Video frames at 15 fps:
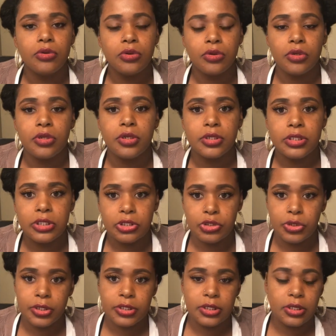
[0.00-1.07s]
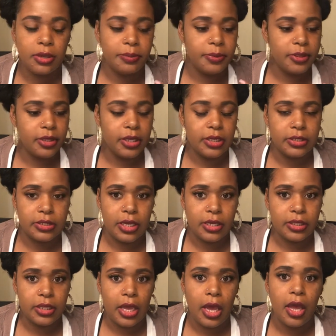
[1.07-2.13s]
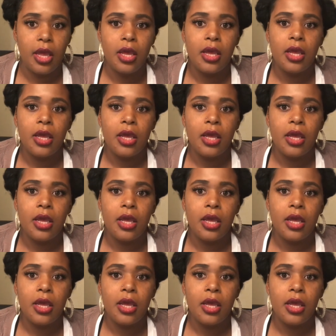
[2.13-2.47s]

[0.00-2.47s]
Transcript: your looks and dressing up and things like that.